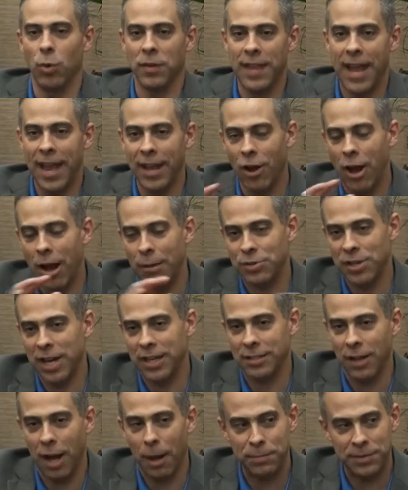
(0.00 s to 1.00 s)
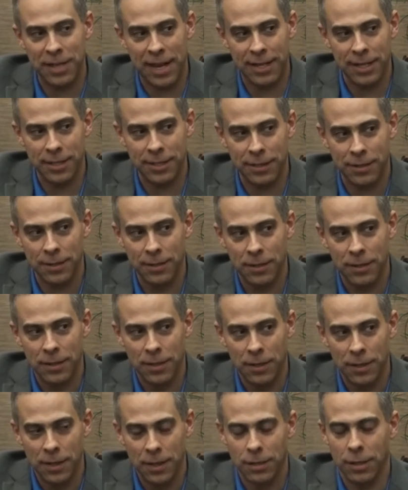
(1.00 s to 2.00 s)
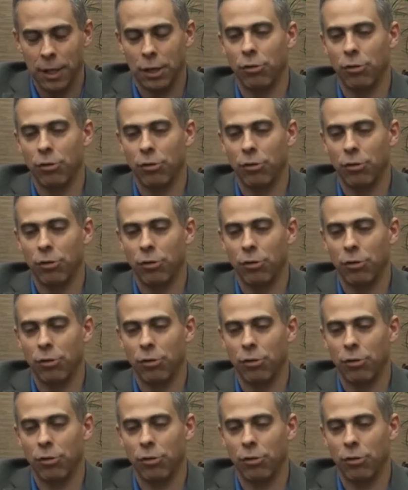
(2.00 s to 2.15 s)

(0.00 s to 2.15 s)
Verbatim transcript: when that object updated, the